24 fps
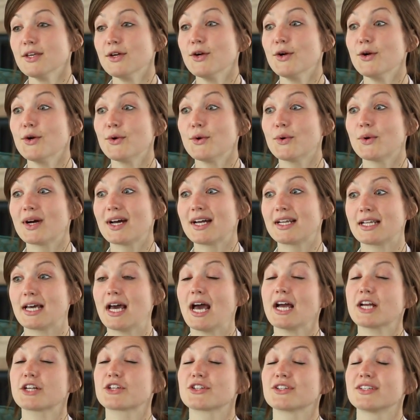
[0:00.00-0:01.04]
who had
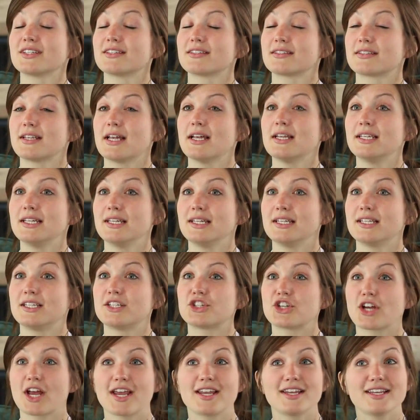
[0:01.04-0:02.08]
actually studied
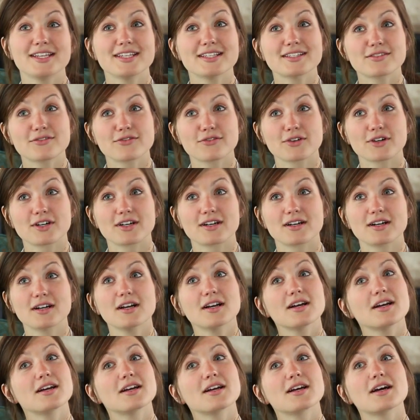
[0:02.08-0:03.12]
Chinese for
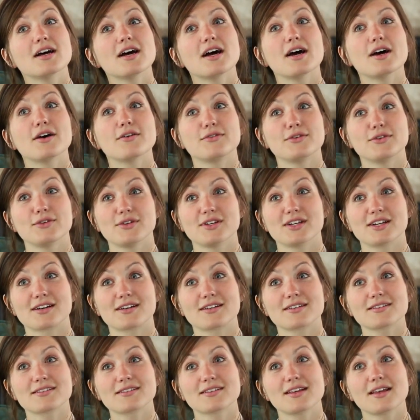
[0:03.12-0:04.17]
a few
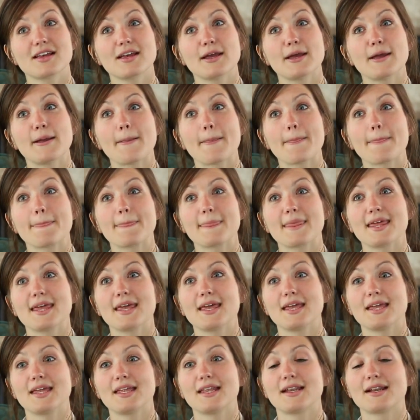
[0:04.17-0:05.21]
years
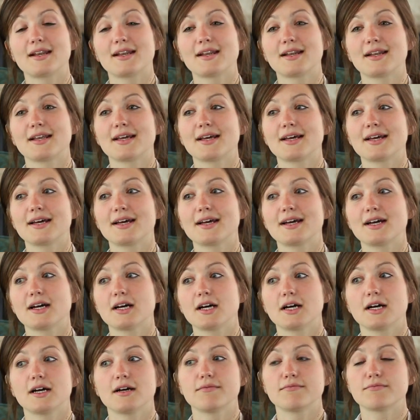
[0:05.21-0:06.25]
in
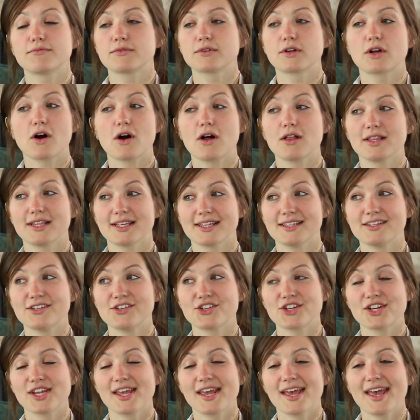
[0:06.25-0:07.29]

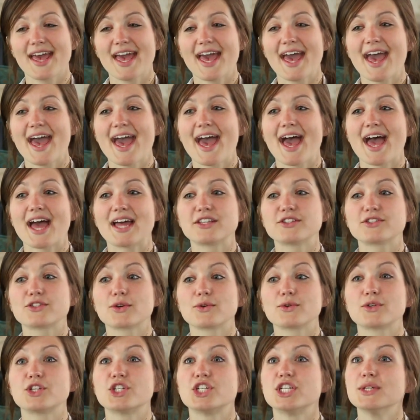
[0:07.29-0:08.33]
college, and
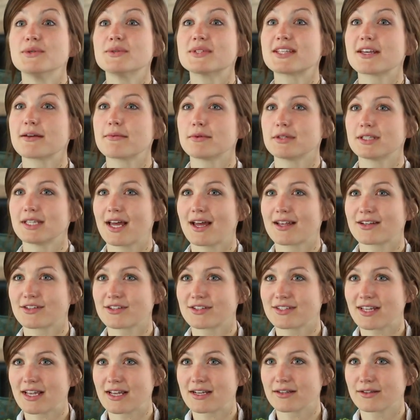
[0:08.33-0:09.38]
so she was able to
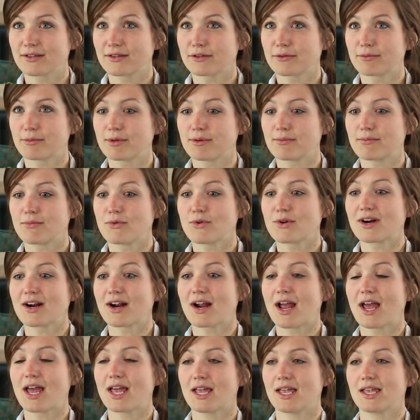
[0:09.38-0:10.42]
understand a little bit more,
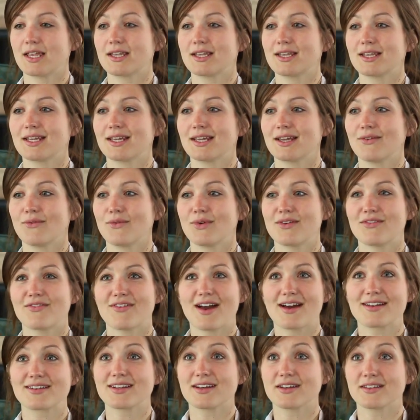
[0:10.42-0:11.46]
and we
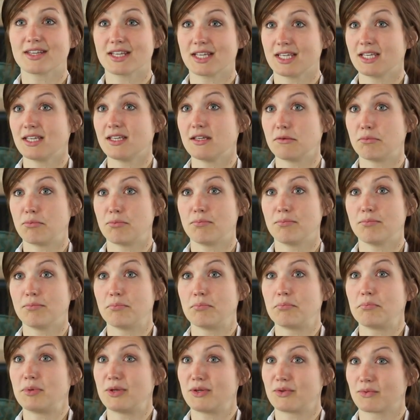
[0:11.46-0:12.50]
found out that he'd
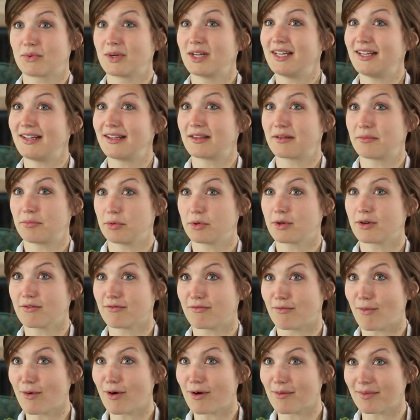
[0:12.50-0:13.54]
been reading the Book
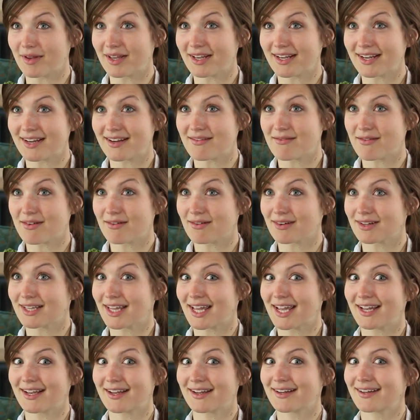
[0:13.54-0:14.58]
of Mormon, and we were
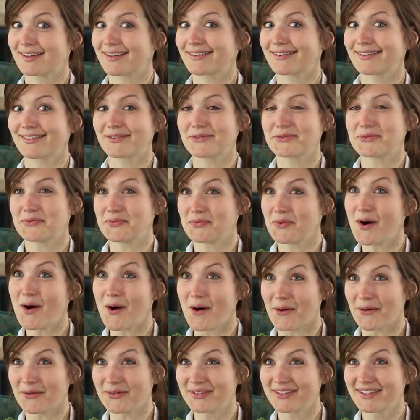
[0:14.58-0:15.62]
like,
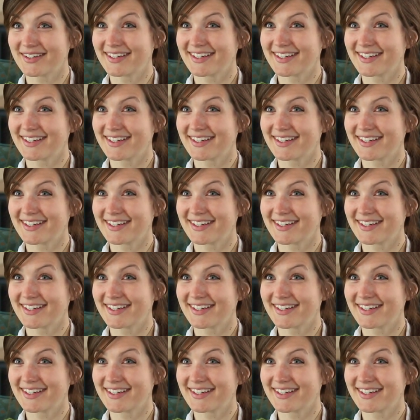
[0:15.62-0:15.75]
whoa,